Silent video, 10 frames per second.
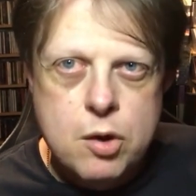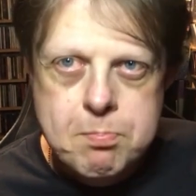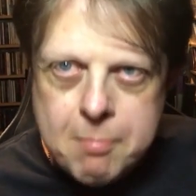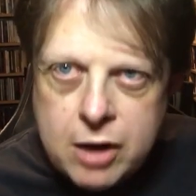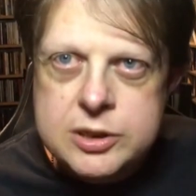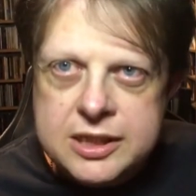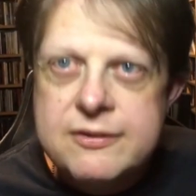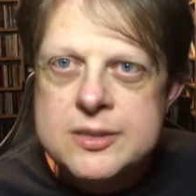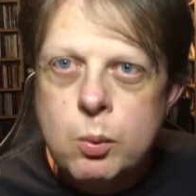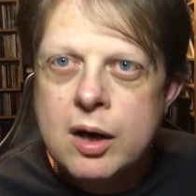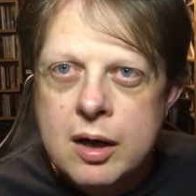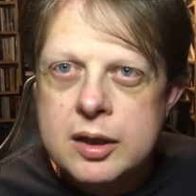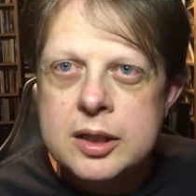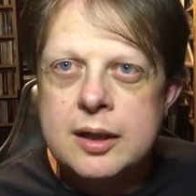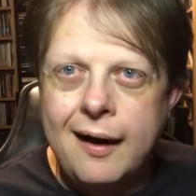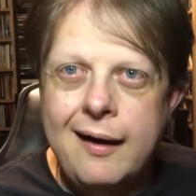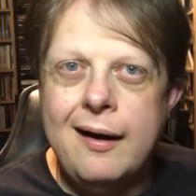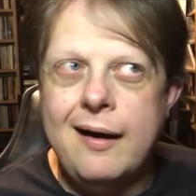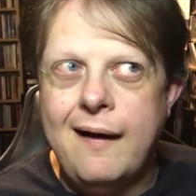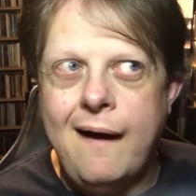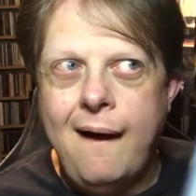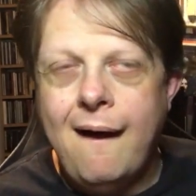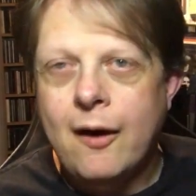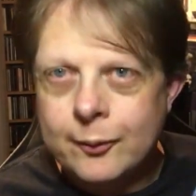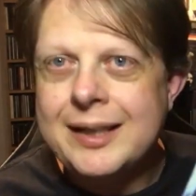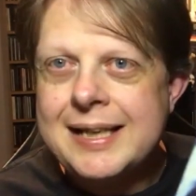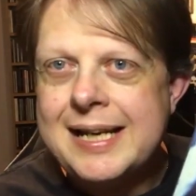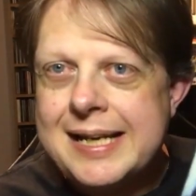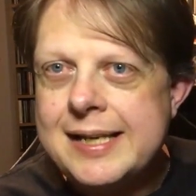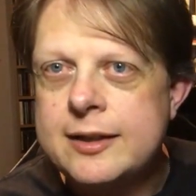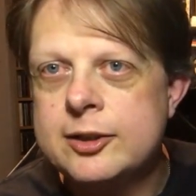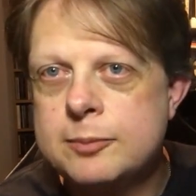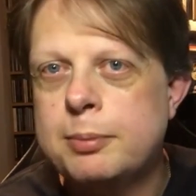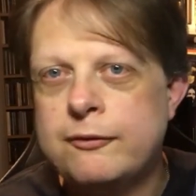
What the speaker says: Most of his work only he could